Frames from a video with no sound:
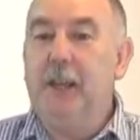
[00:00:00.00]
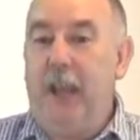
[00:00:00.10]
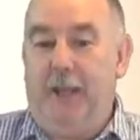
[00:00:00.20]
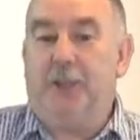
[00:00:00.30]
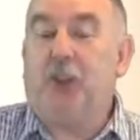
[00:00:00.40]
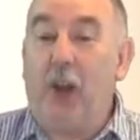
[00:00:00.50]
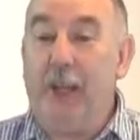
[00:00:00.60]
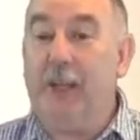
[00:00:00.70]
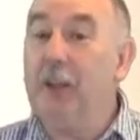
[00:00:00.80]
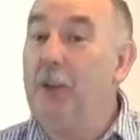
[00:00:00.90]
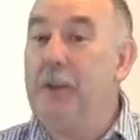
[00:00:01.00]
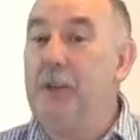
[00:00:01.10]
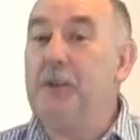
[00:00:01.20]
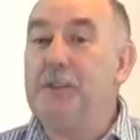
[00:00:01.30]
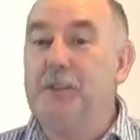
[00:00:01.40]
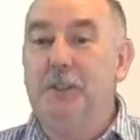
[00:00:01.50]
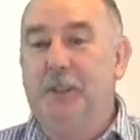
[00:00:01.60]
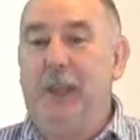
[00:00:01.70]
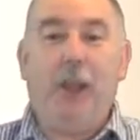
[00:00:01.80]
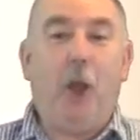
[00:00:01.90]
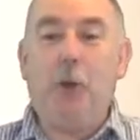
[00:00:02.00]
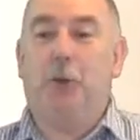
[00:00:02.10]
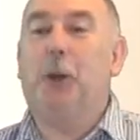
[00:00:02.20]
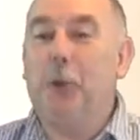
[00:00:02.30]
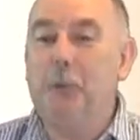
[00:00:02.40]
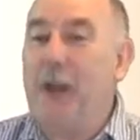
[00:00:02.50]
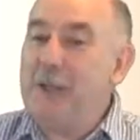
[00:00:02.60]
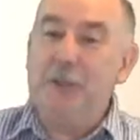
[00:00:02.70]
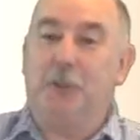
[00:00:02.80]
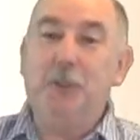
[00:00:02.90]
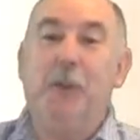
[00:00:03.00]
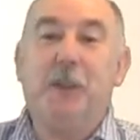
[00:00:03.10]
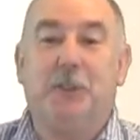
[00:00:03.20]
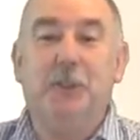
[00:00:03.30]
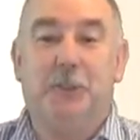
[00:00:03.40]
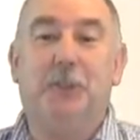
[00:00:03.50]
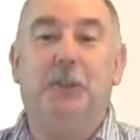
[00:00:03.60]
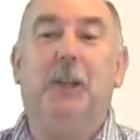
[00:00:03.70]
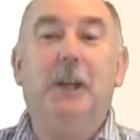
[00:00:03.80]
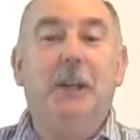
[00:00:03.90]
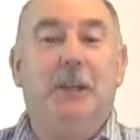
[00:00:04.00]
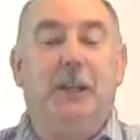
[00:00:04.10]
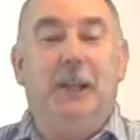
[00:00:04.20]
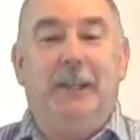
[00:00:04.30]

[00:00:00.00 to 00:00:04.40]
And it's training load errors. They are good old-fashioned too much too soon. The